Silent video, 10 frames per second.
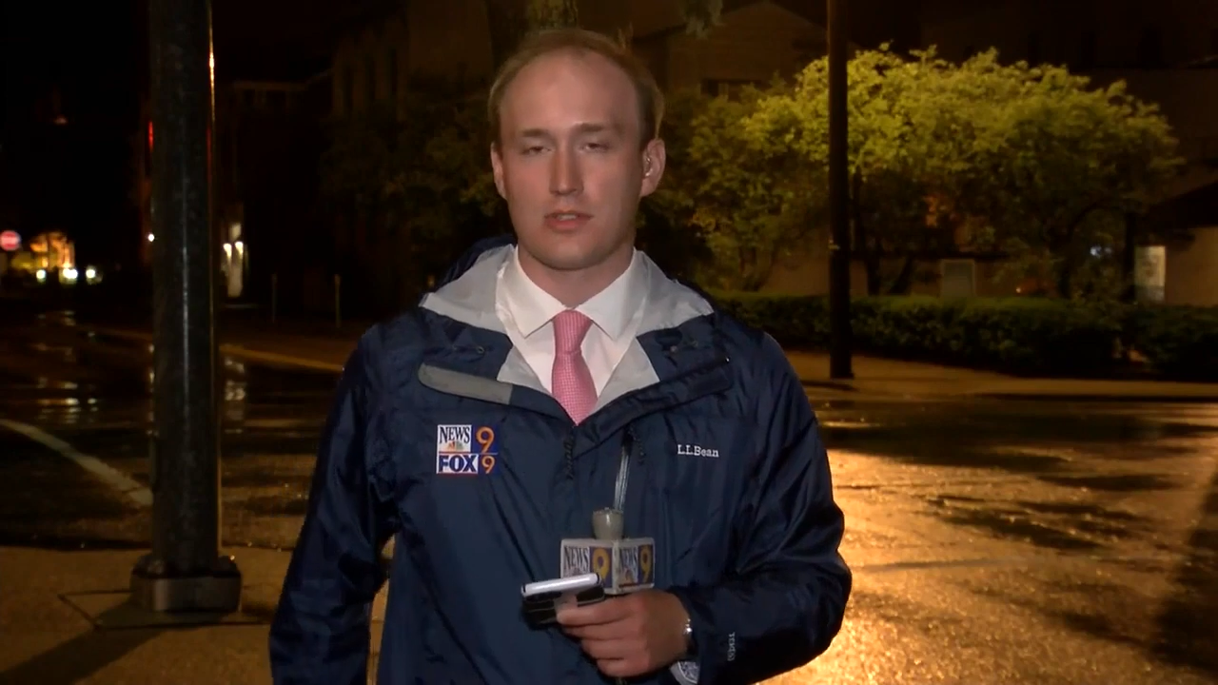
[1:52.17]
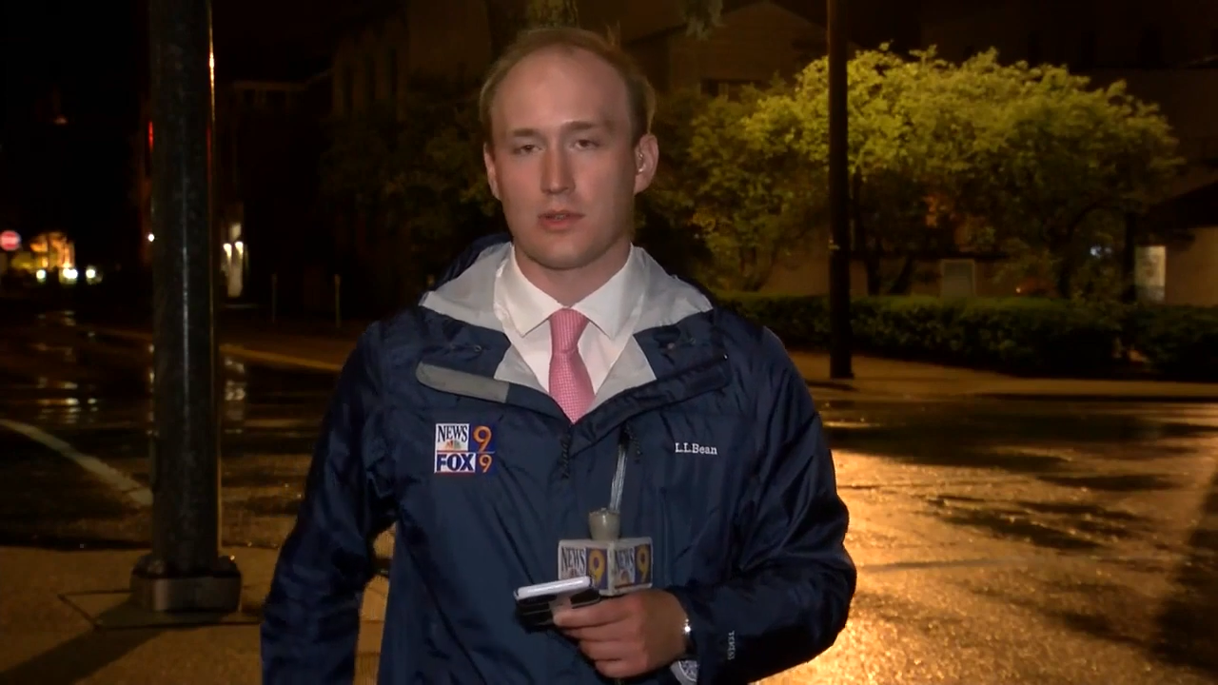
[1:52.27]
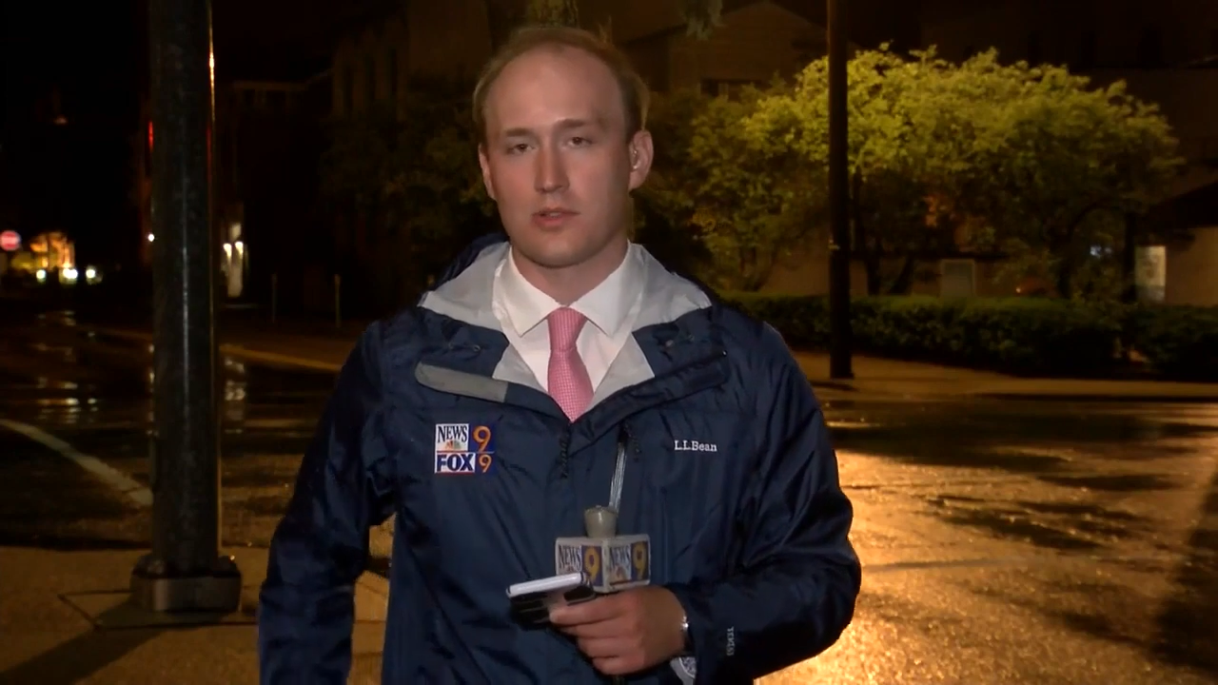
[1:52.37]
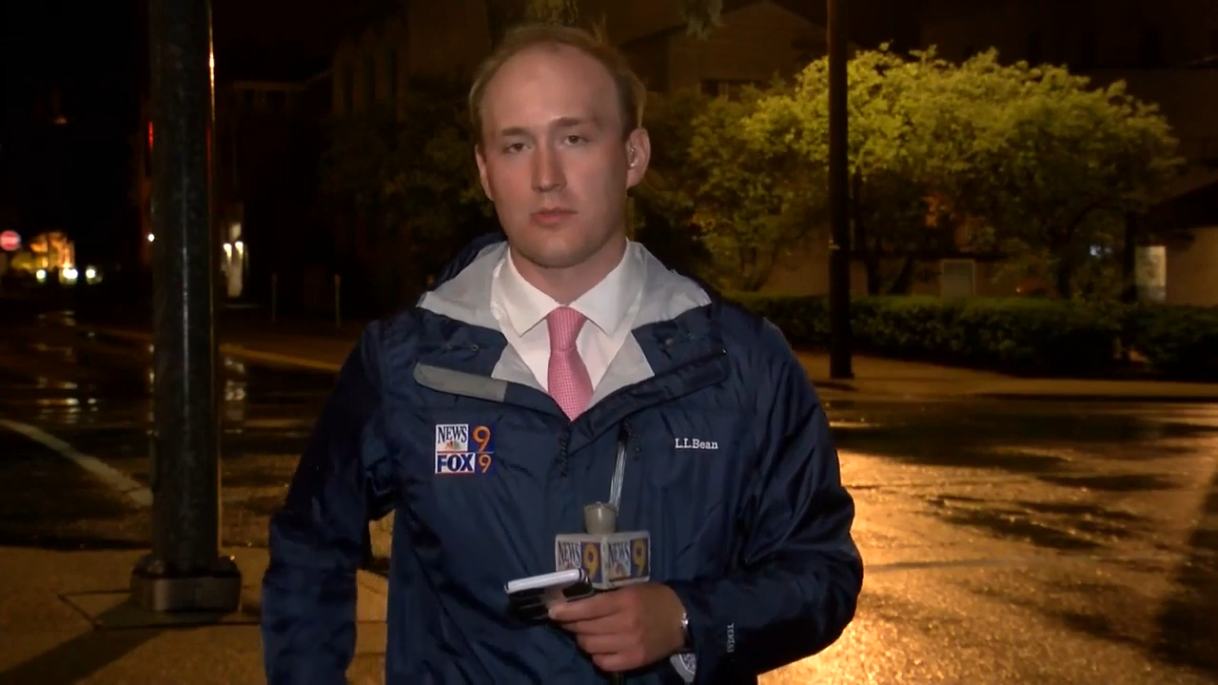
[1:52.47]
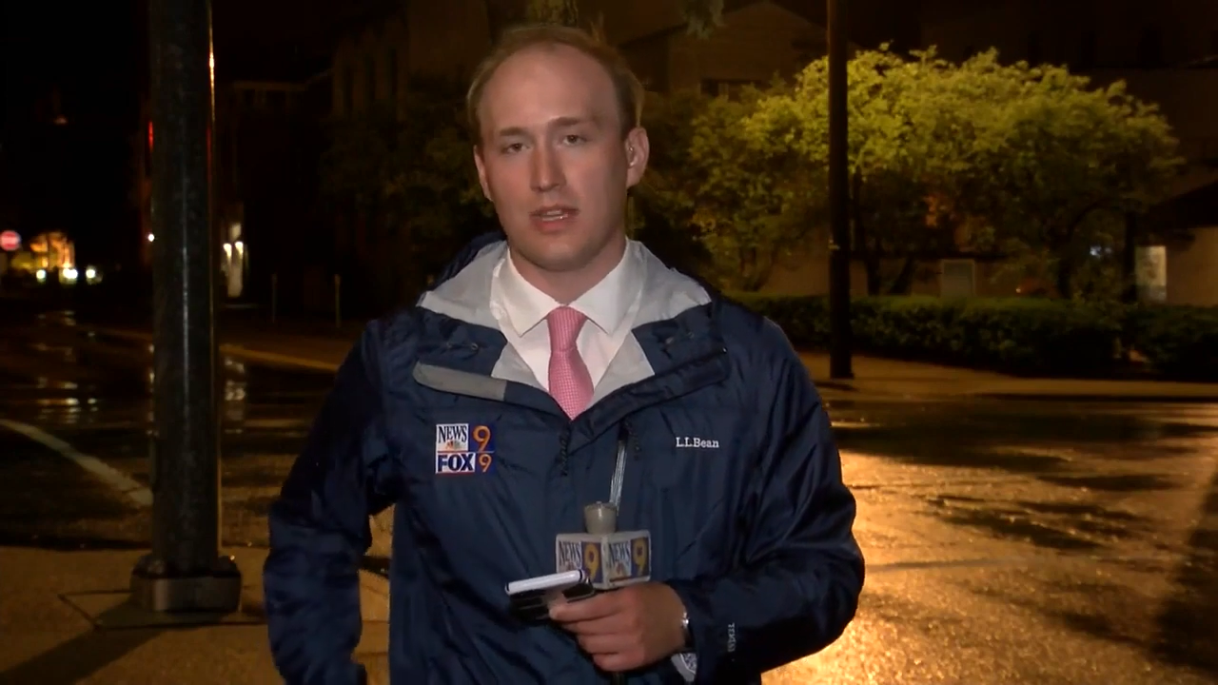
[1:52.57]

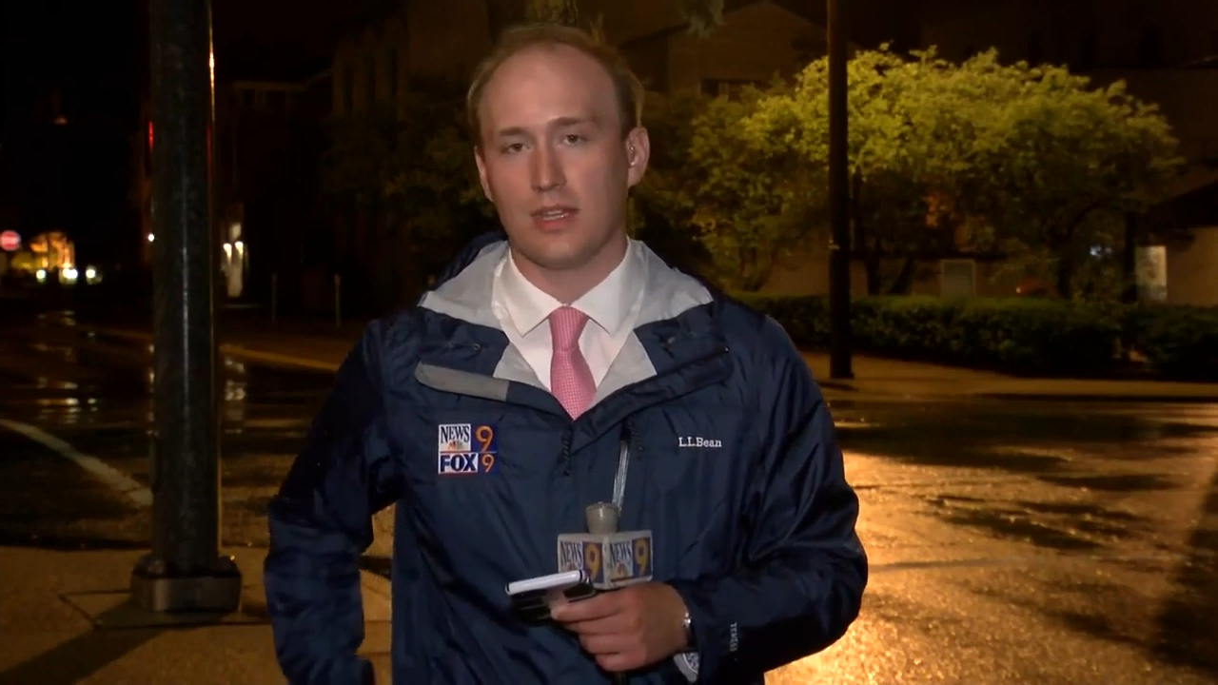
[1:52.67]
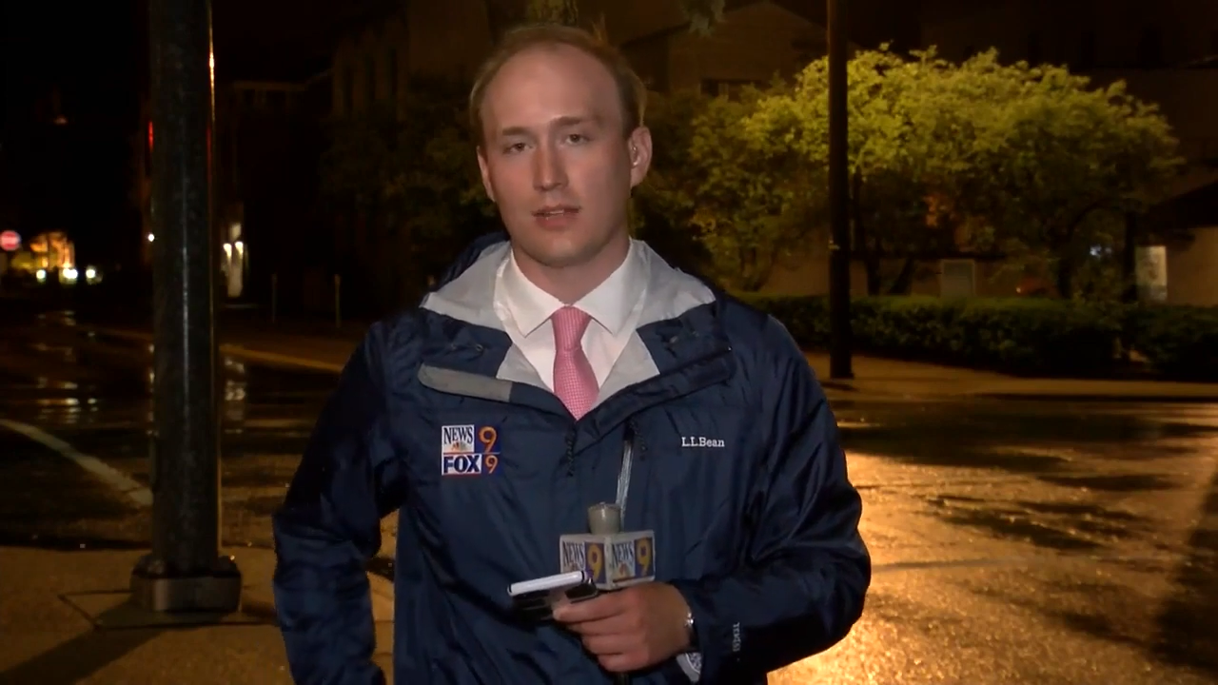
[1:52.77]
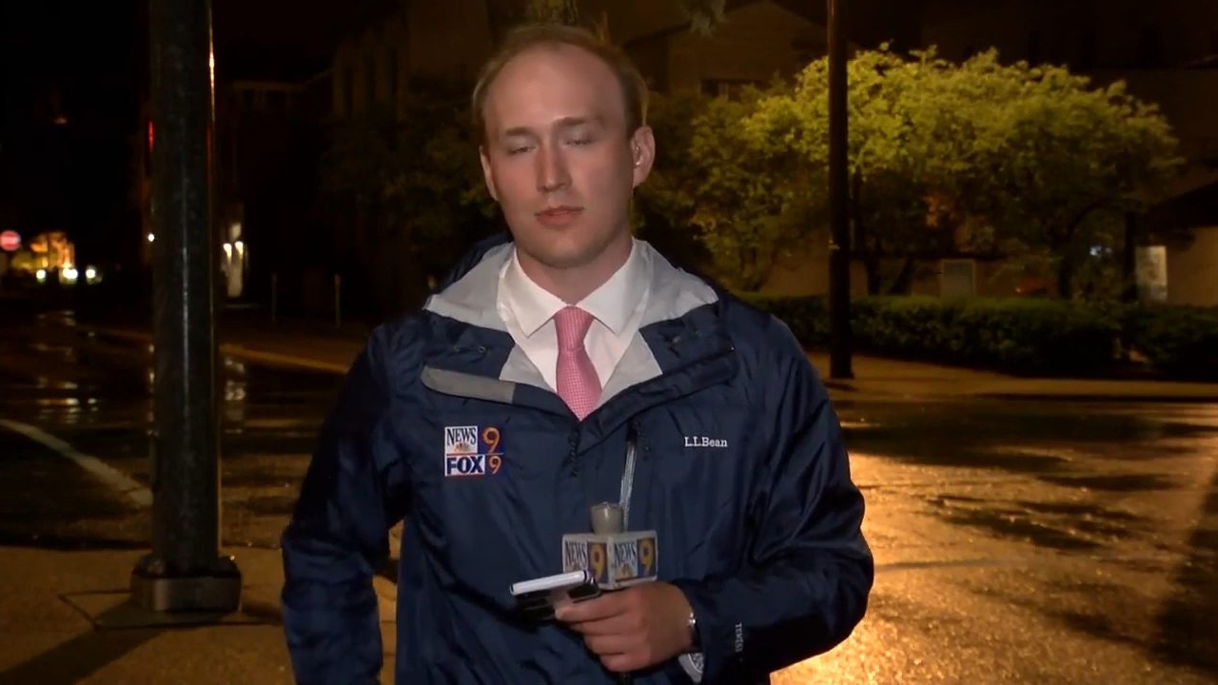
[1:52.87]
social media.